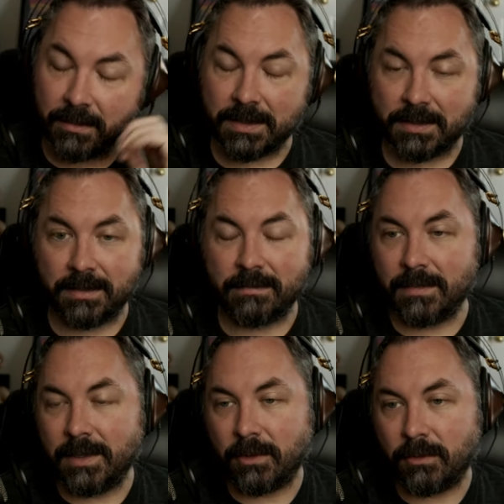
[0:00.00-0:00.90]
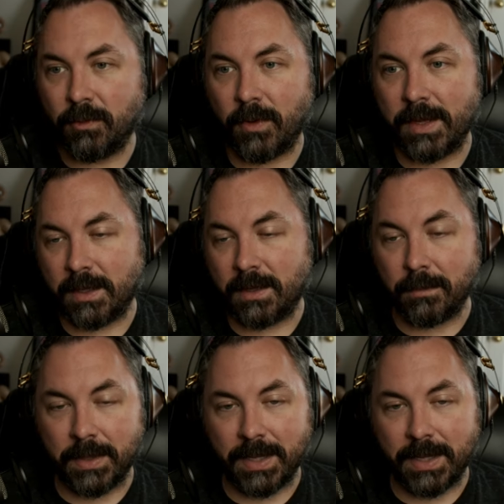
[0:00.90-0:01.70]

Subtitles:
This is, you know, crazy complex